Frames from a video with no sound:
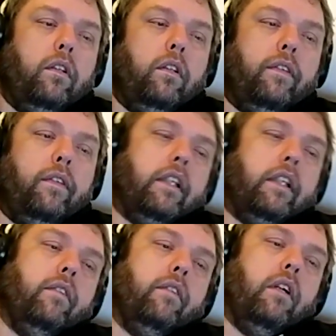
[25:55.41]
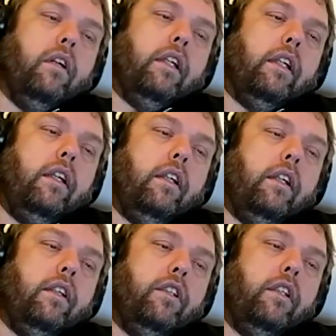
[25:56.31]
the fucking Rodney
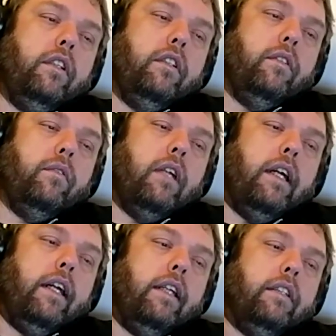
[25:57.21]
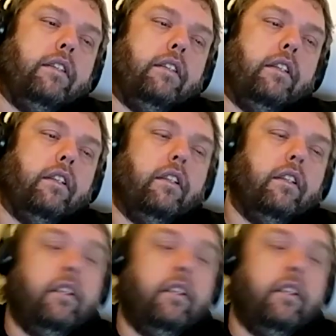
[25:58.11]
King shits, the riots to